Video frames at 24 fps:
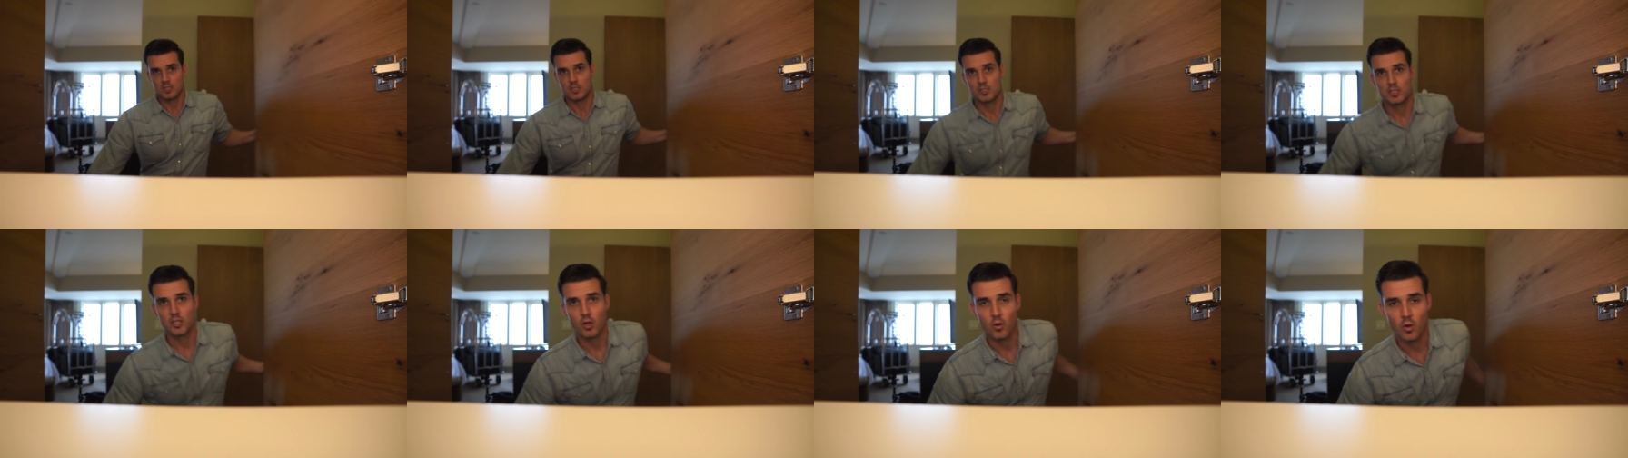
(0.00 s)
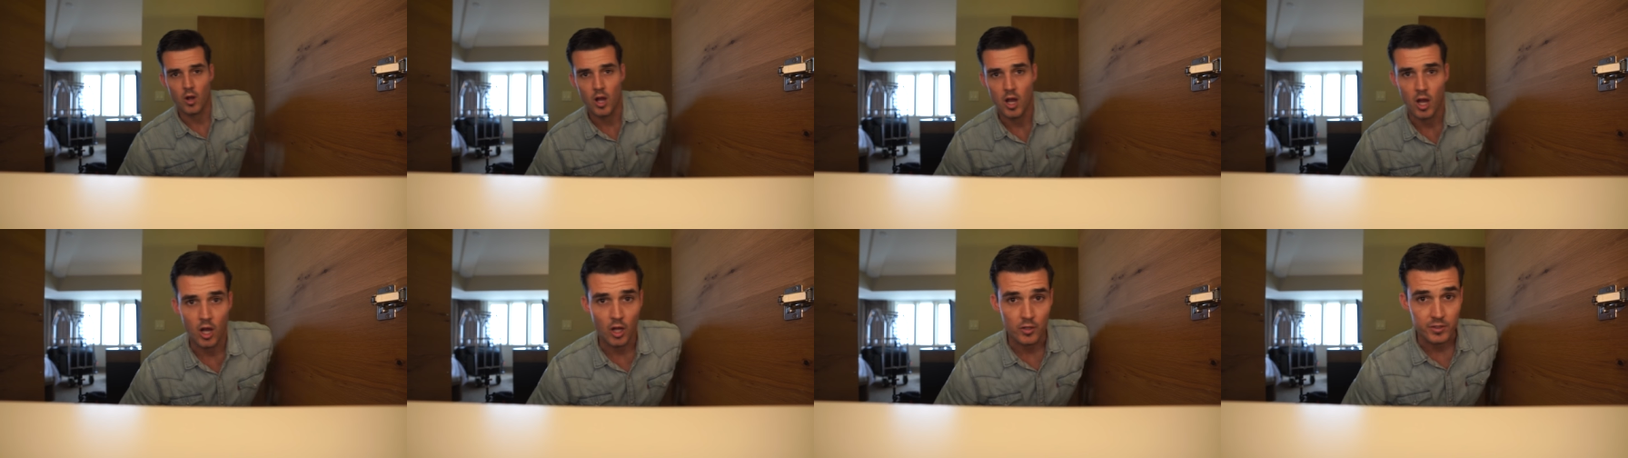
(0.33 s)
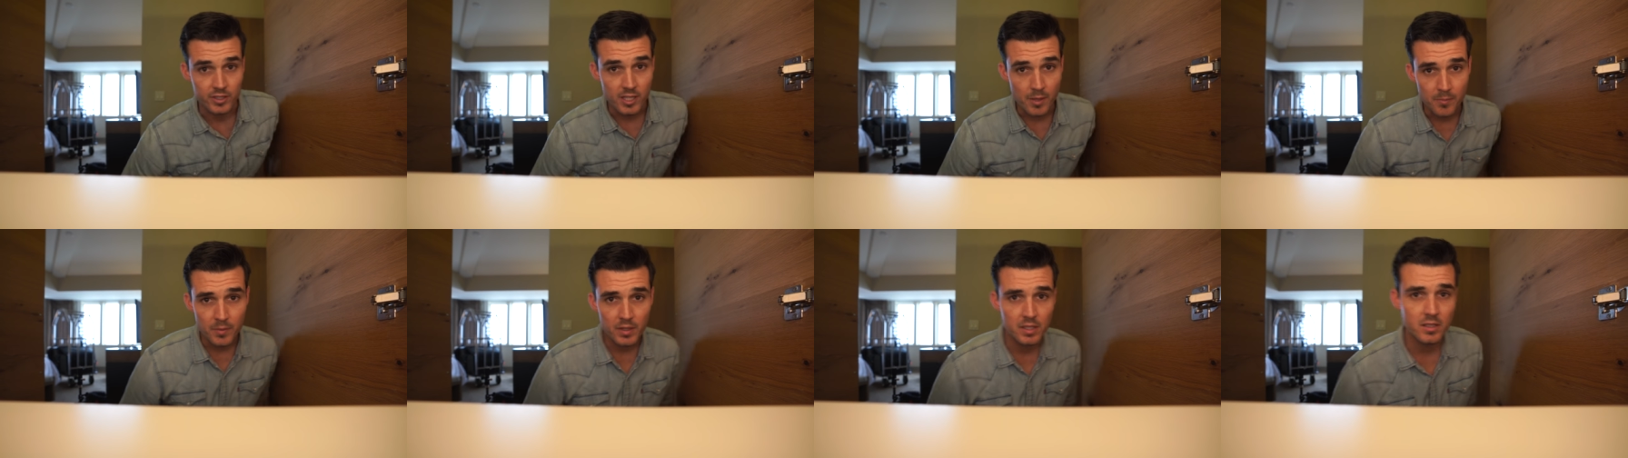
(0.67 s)
So I'll
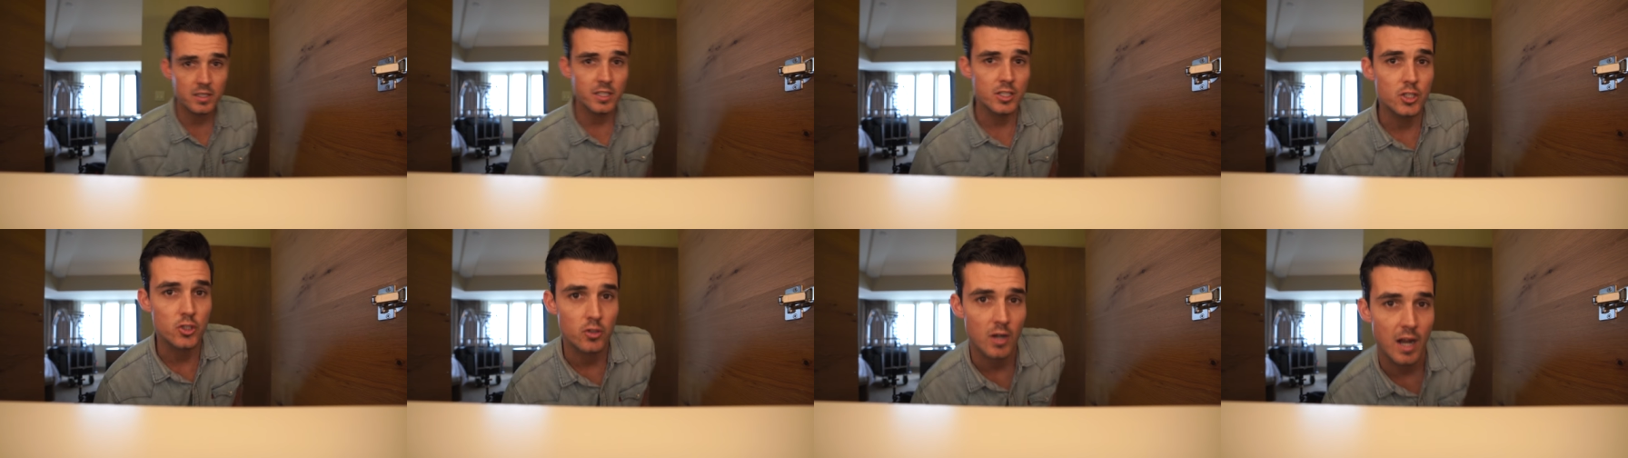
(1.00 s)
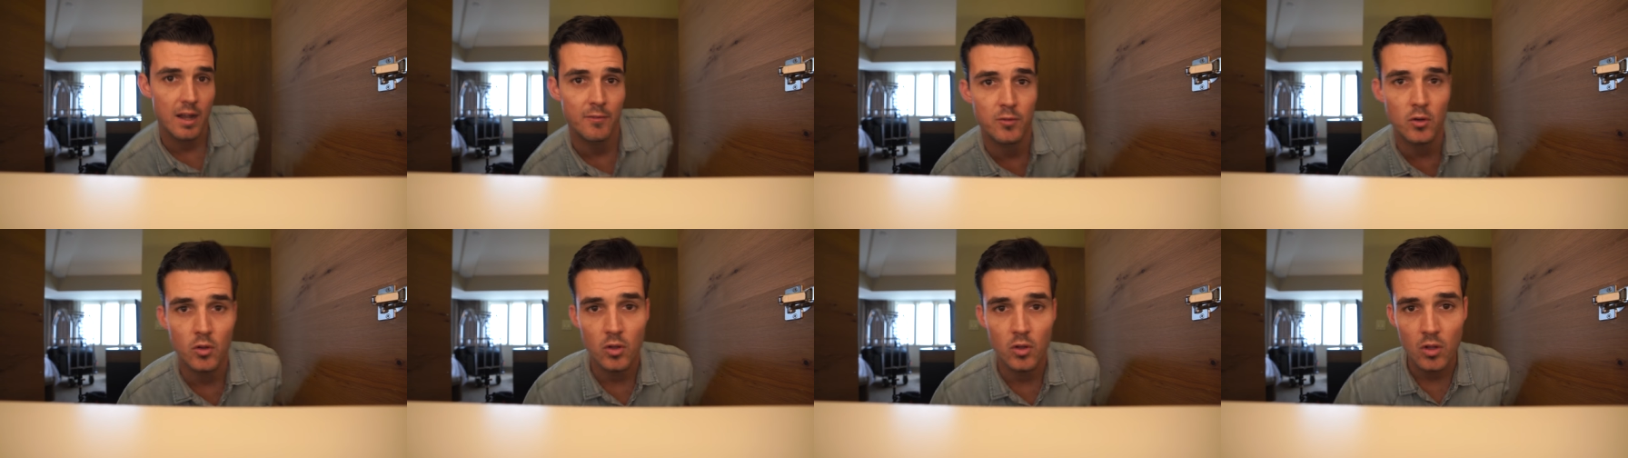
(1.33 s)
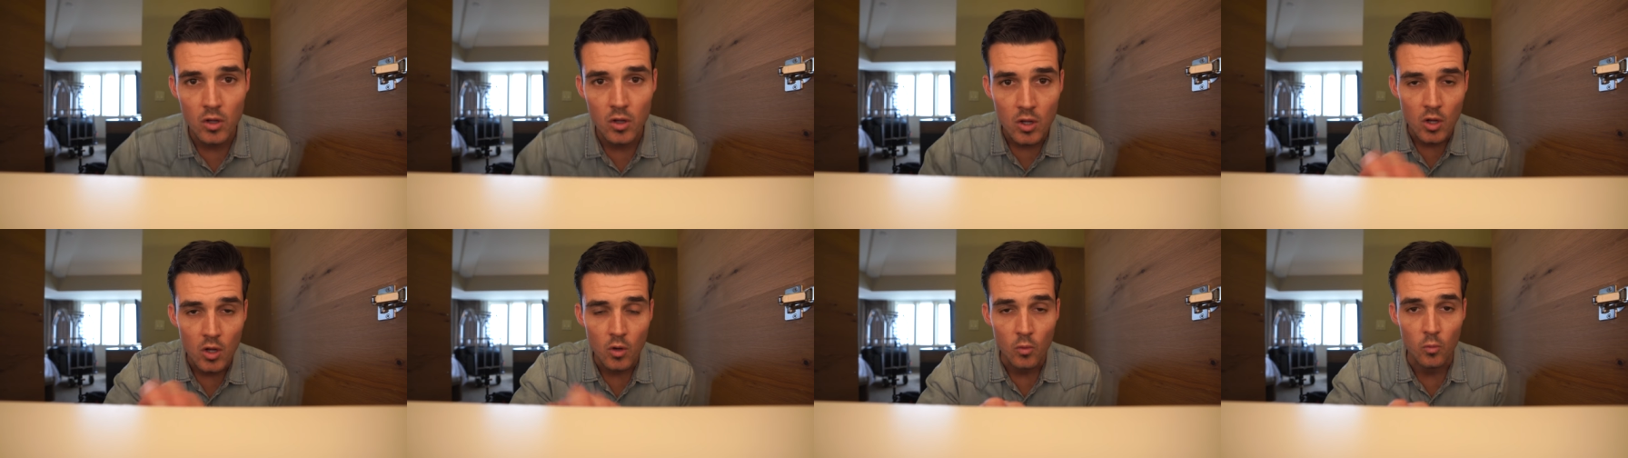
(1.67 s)
typically travel
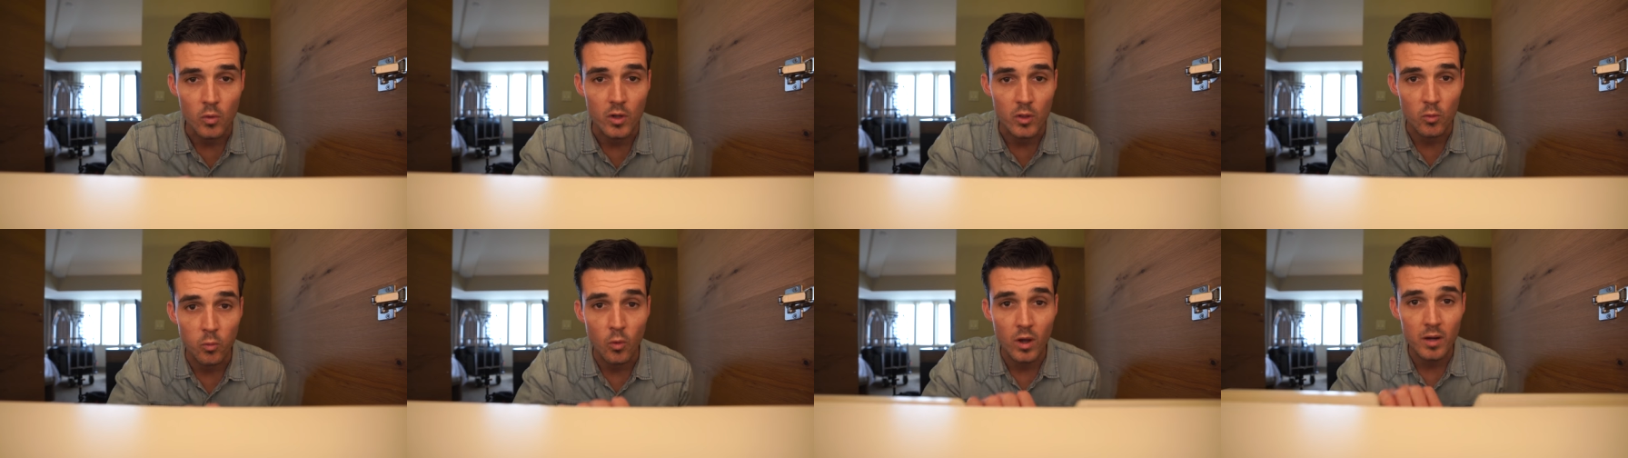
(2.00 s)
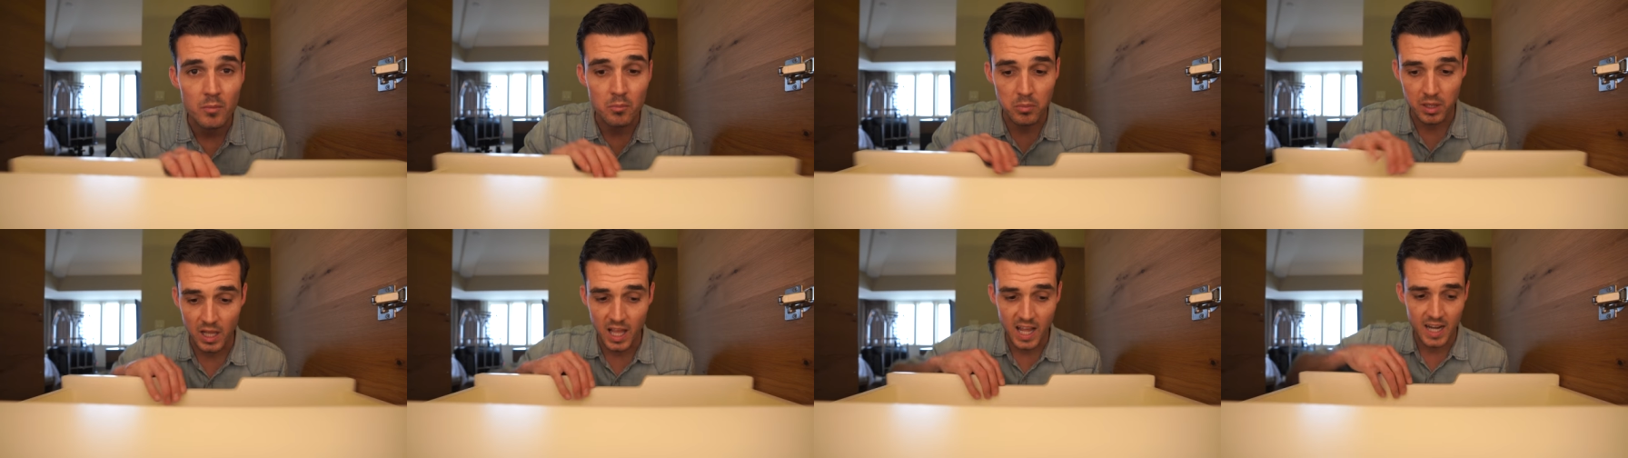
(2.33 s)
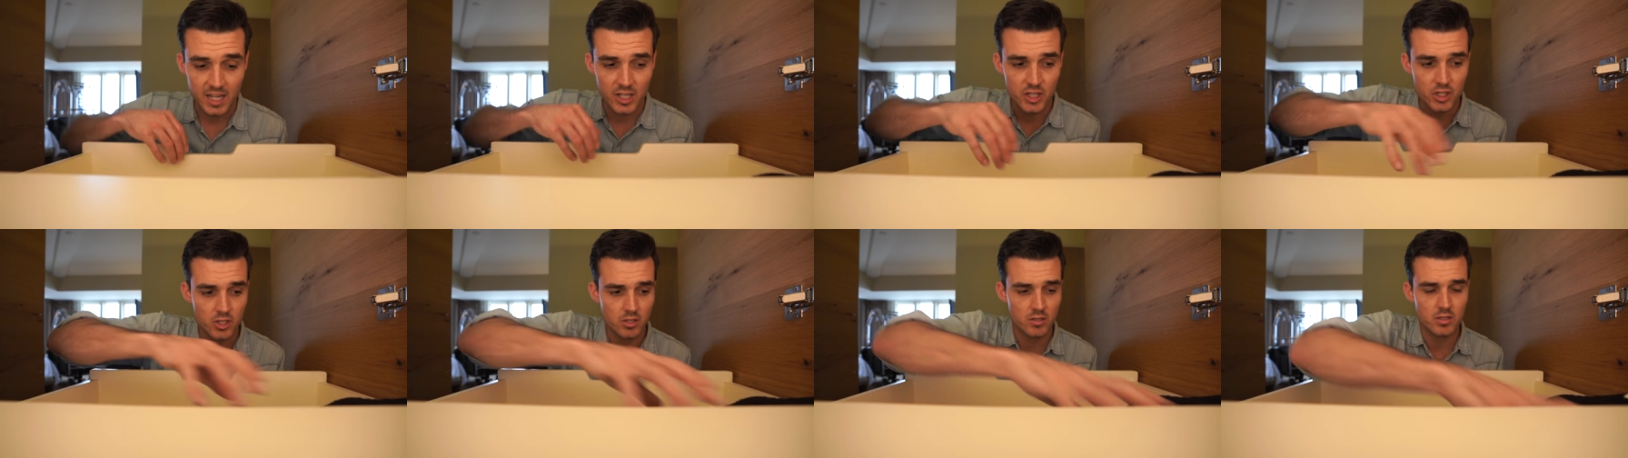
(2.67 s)
with one
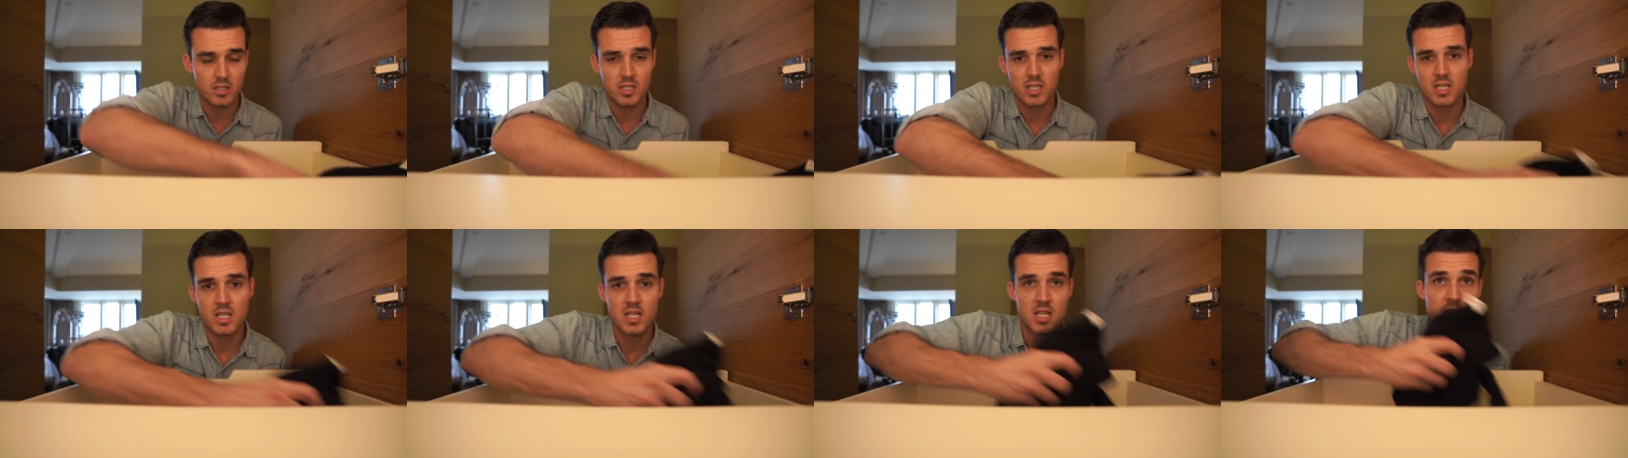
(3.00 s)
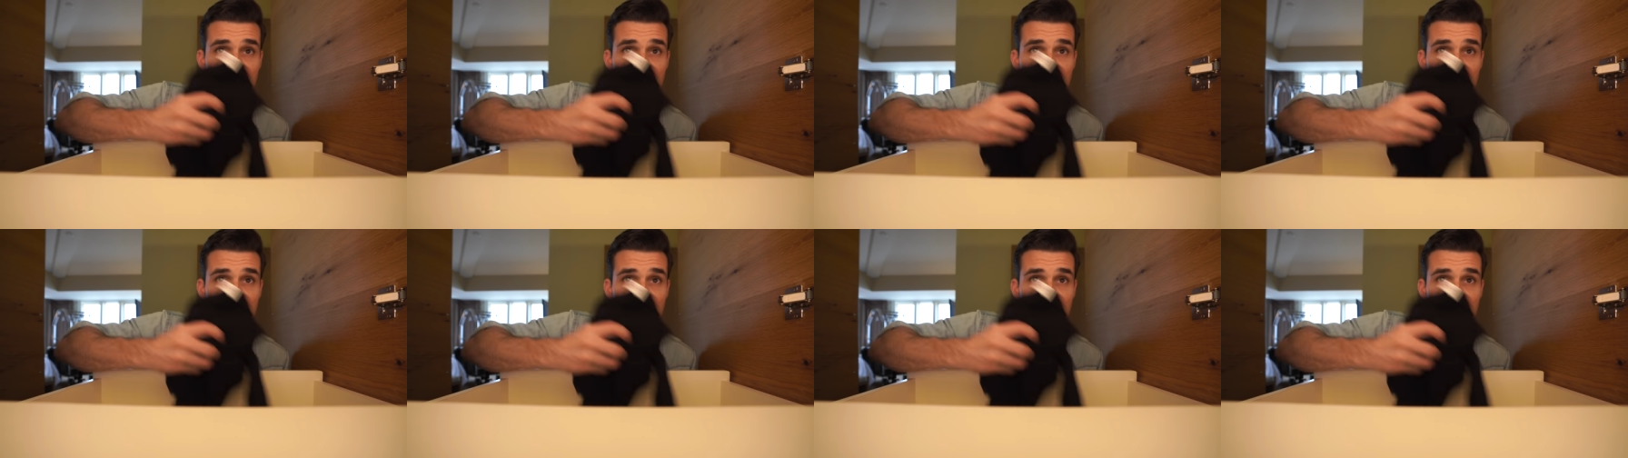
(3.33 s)
black shirt